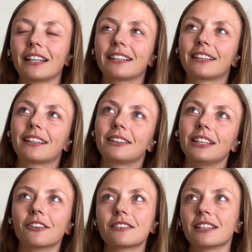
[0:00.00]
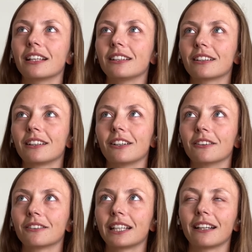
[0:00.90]
or like, you know, sit in your, you
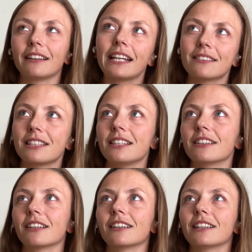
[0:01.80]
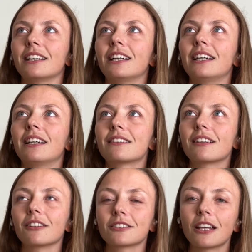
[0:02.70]
know, get lazy or
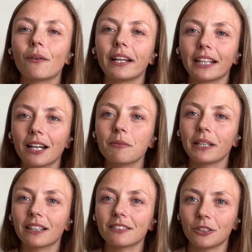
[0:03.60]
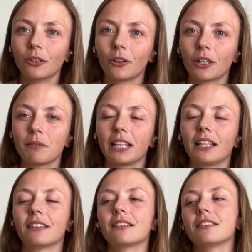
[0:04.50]
start slowing up because you know you're
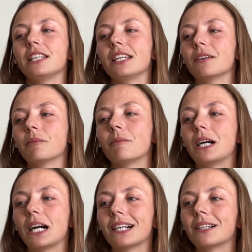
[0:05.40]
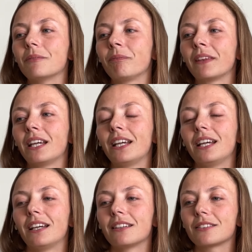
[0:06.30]
making the team. Um,
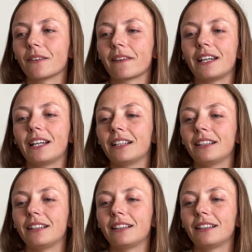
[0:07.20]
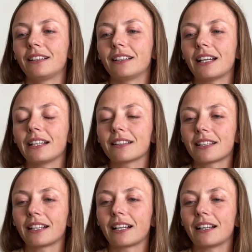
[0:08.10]
so then I
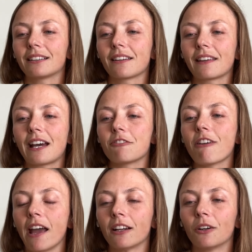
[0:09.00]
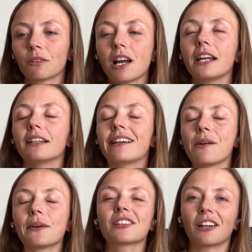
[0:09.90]
guess I got to that final right and
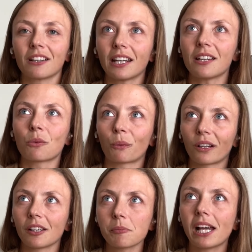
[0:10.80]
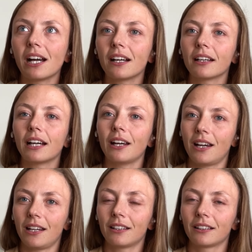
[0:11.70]
I was hurting really bad.
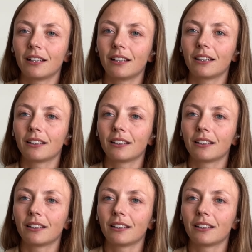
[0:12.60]
I